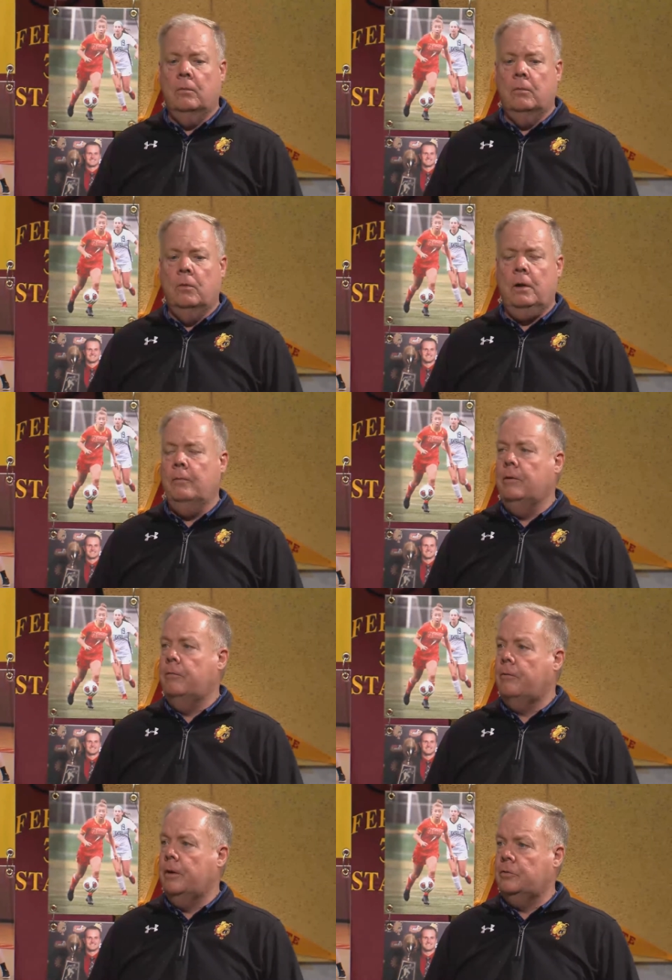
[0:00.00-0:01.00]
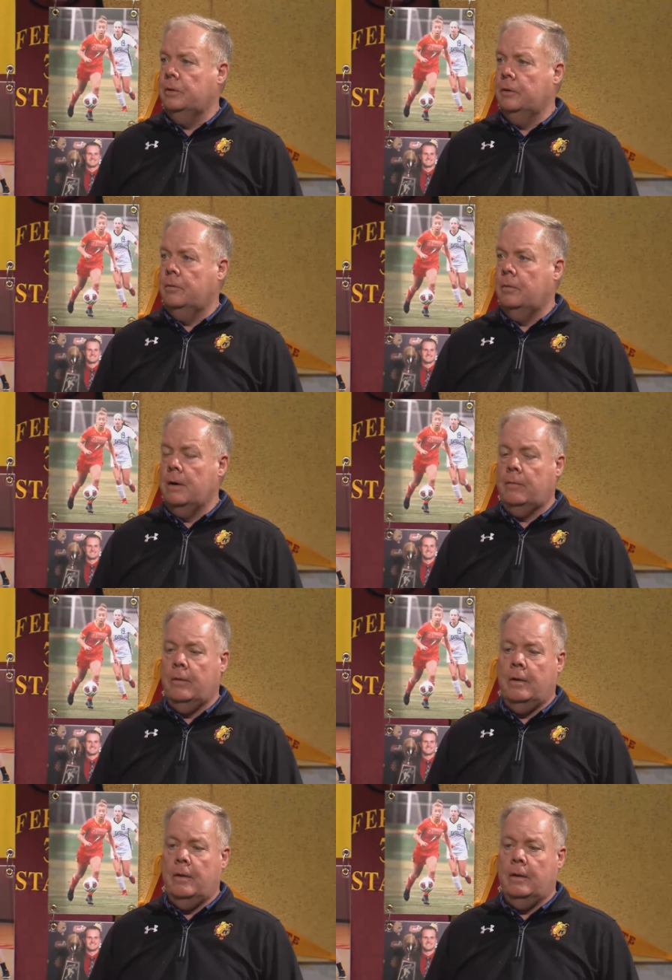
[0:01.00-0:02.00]
really refreshing throughout
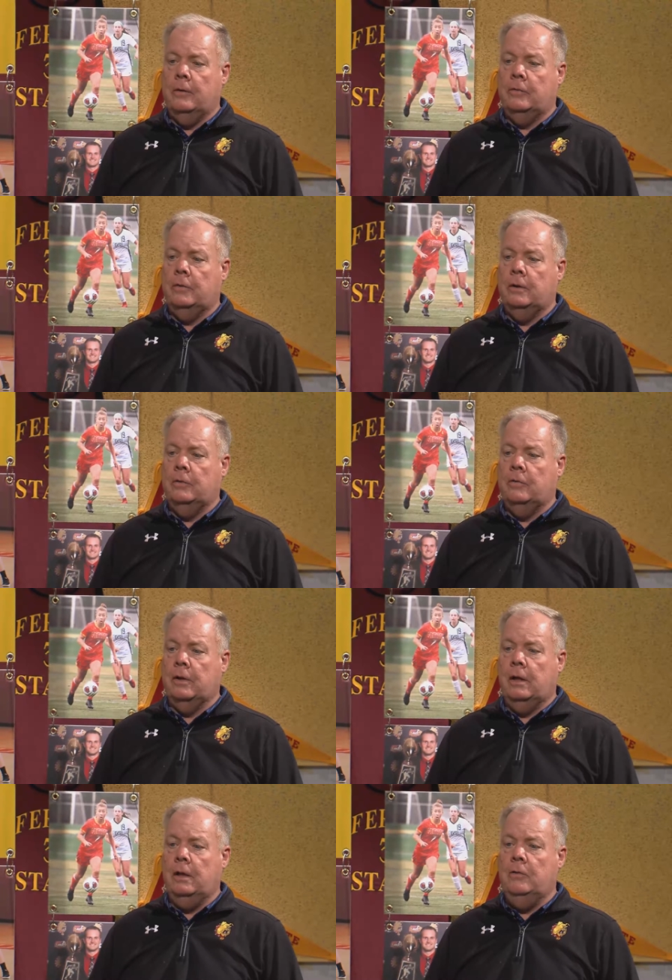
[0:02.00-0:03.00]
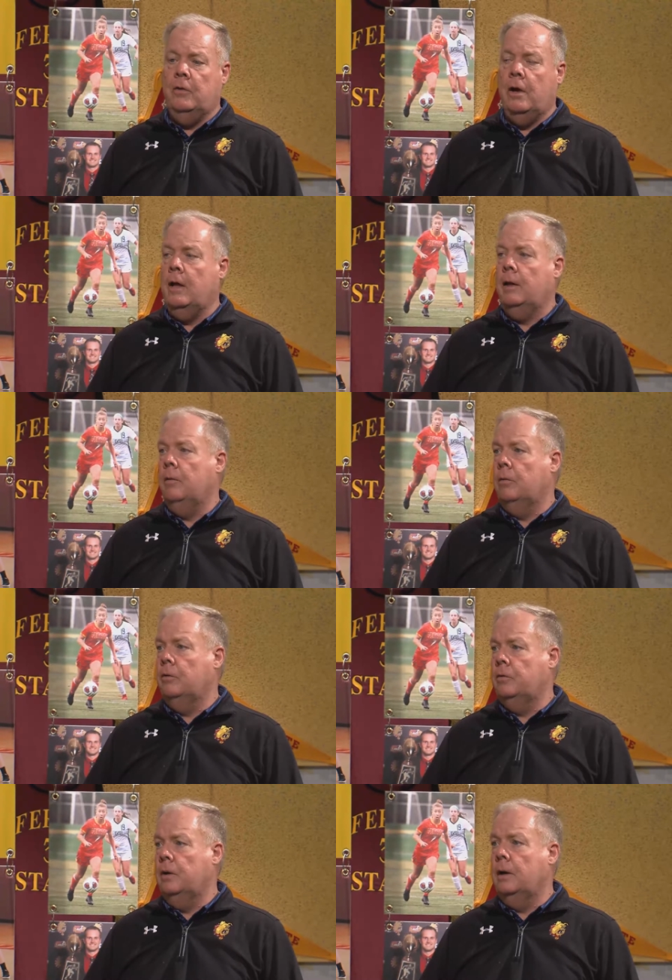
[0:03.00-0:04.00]
all this is the collegiality we're
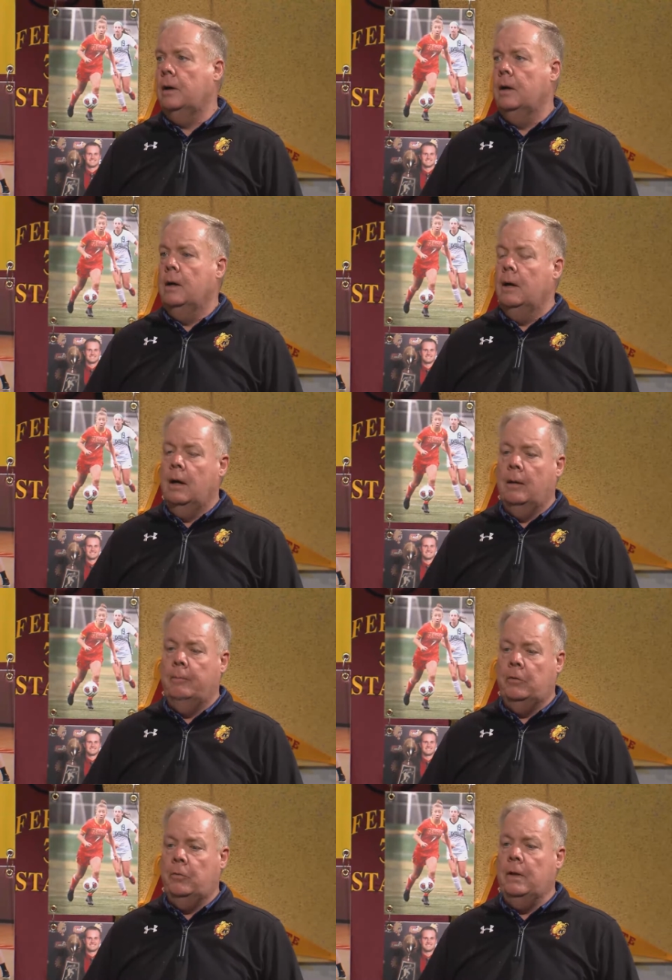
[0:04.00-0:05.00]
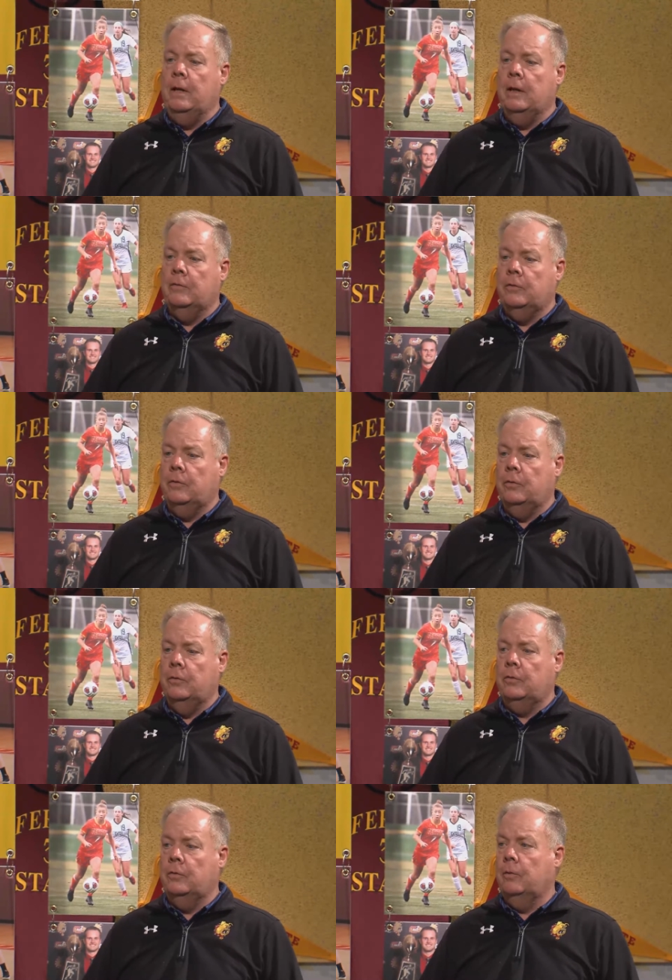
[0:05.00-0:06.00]
seeing uh, between the
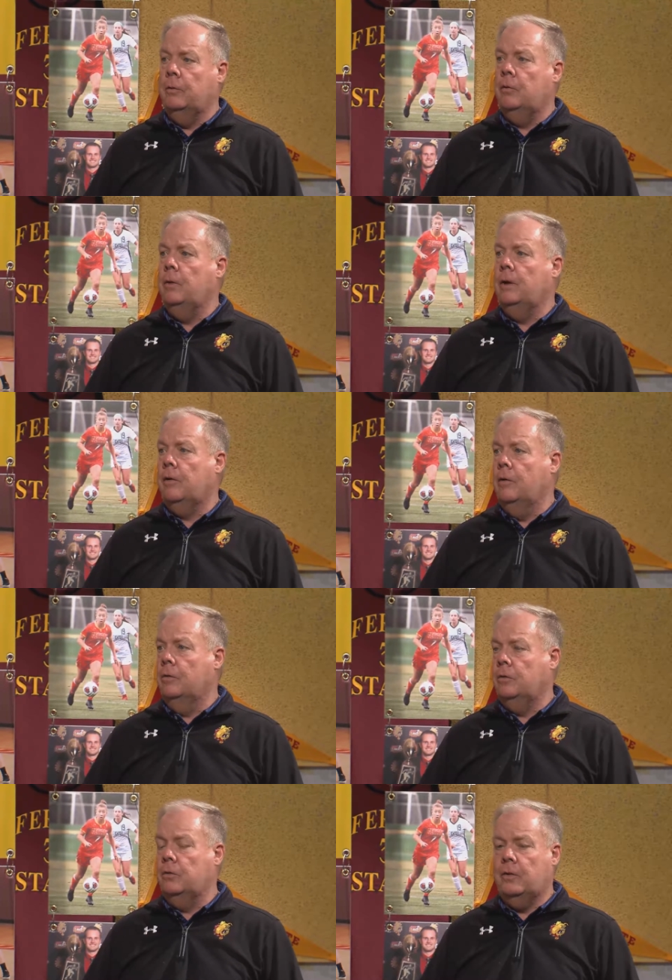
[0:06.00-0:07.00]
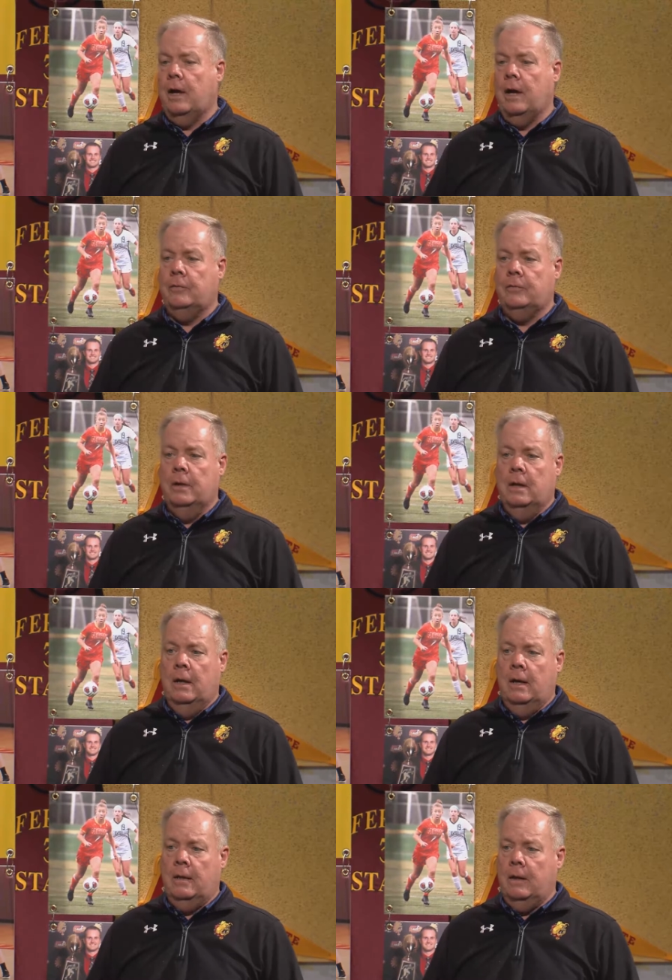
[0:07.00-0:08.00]
institutions and between the coaching staffs.
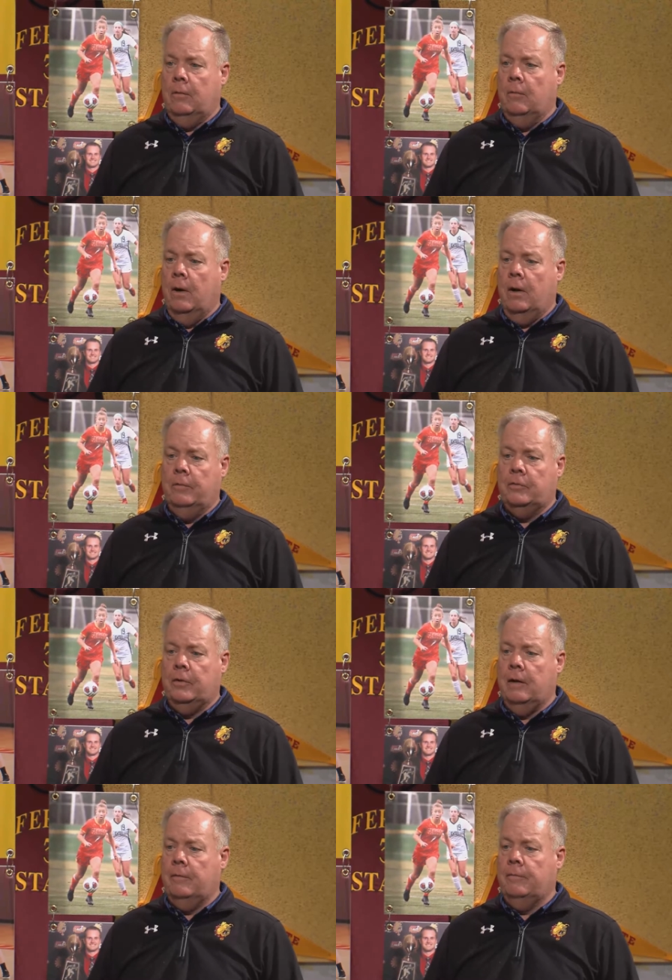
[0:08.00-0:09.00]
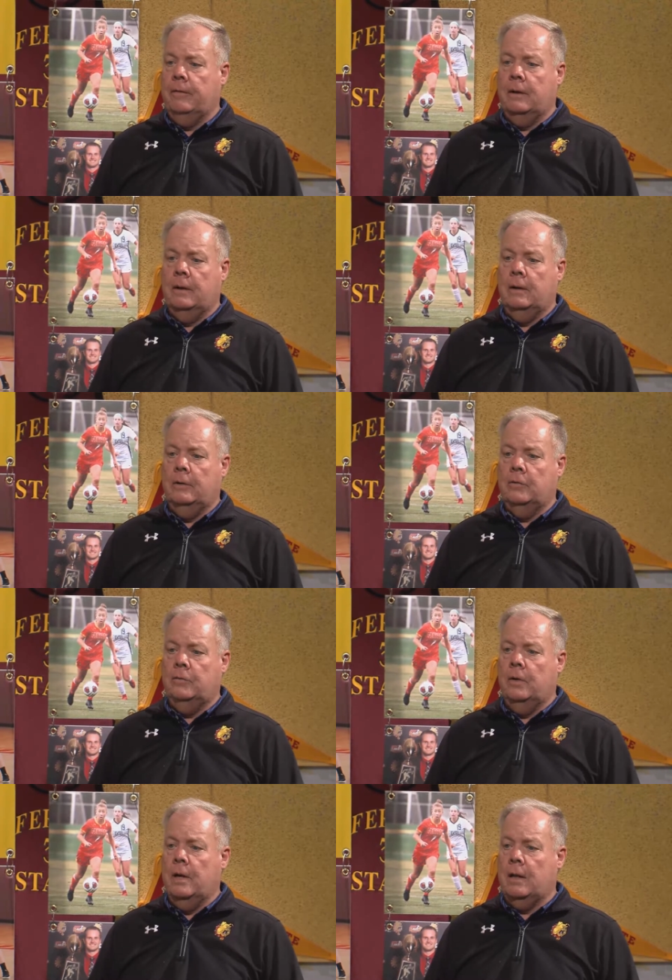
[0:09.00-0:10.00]
I think all of us have uh, the
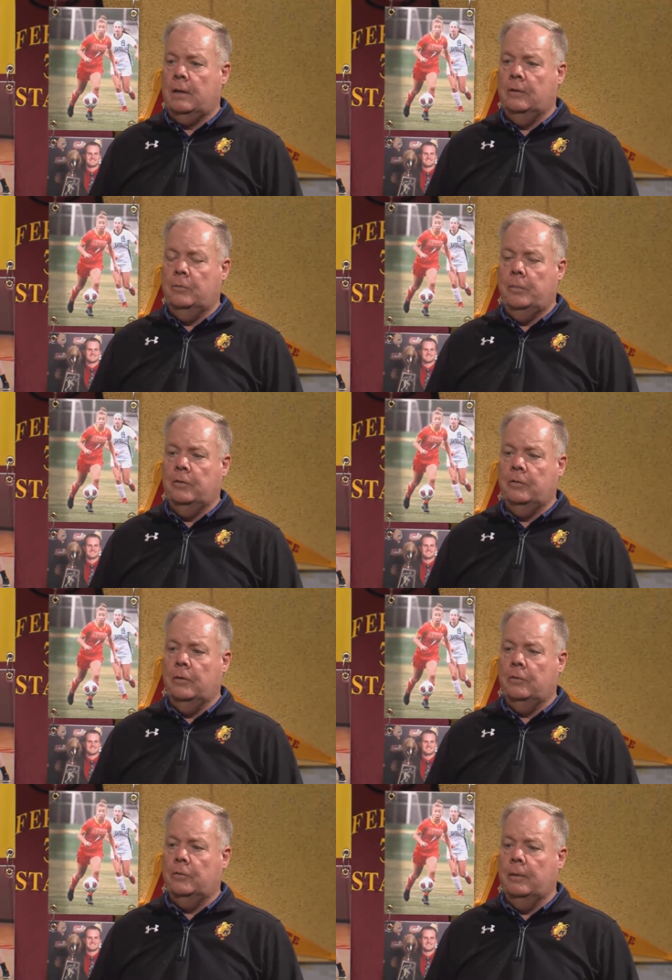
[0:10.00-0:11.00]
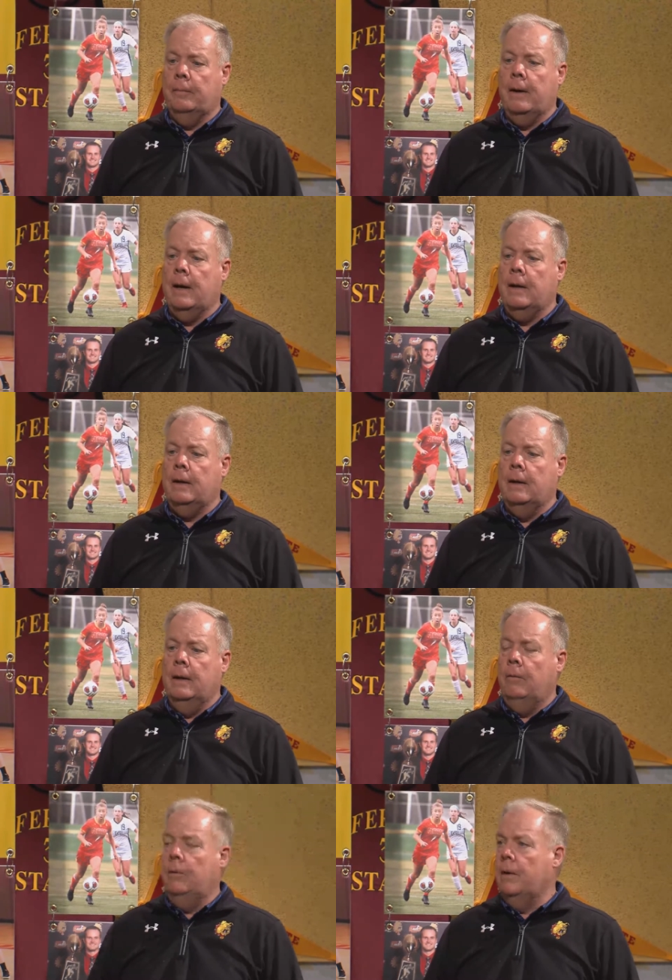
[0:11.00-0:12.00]
student athlete's best interest in mind.
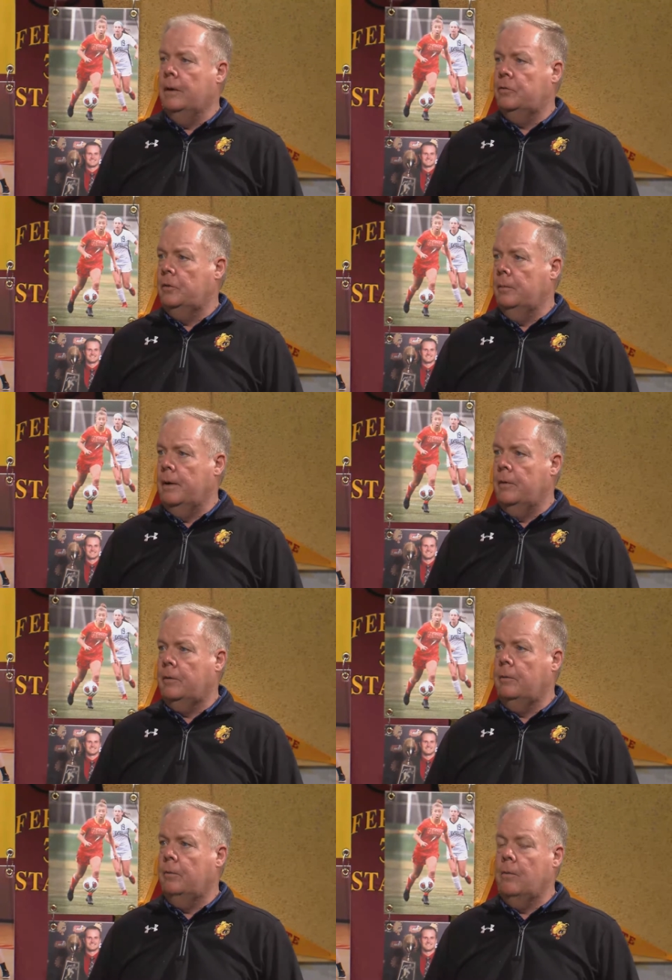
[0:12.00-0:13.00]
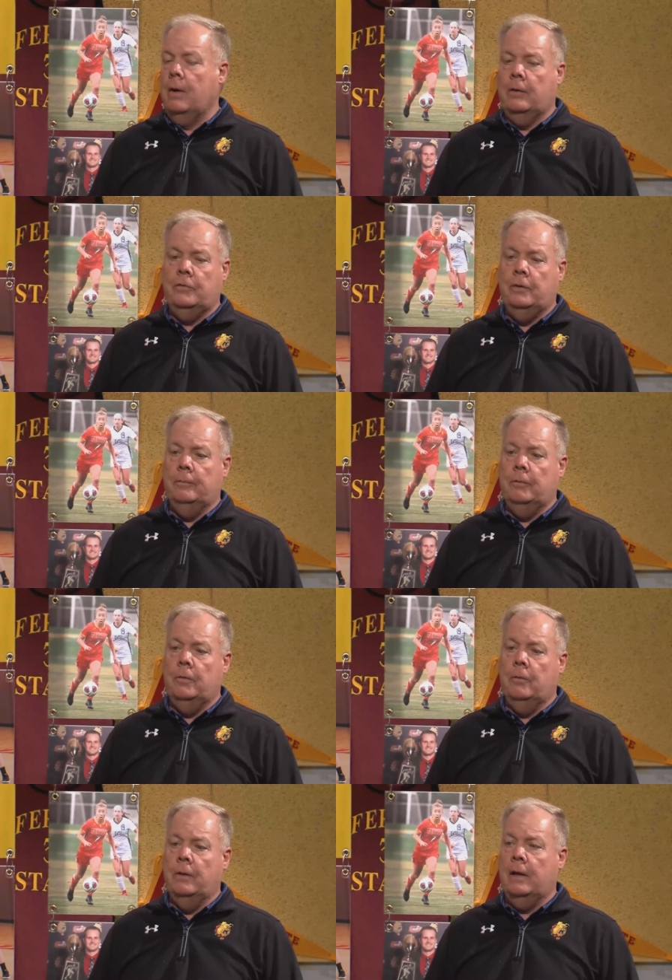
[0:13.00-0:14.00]
We want to see them out there. We want to see them
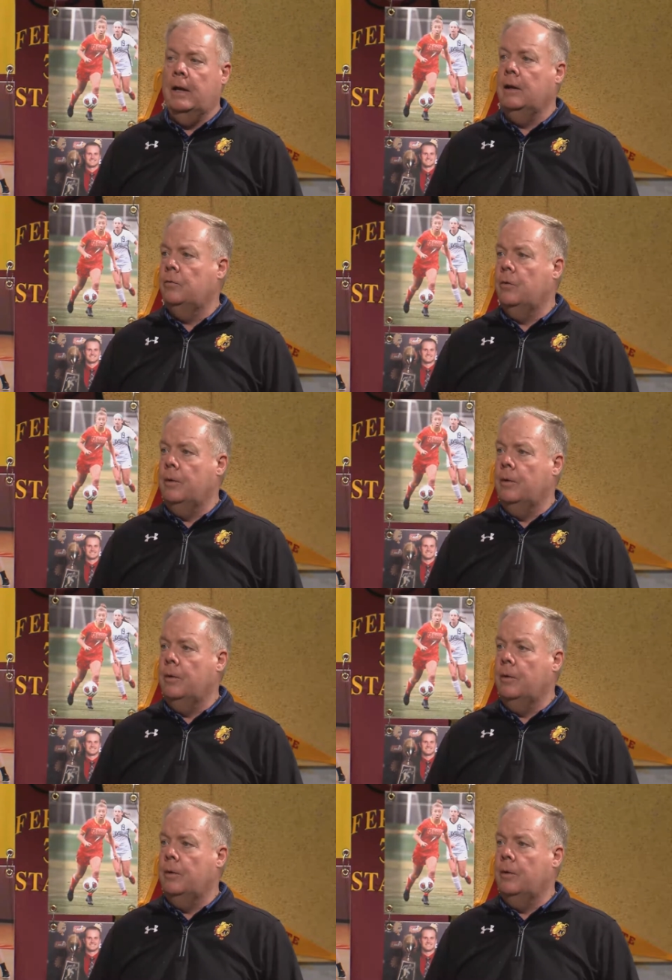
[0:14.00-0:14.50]
doing what they enjoy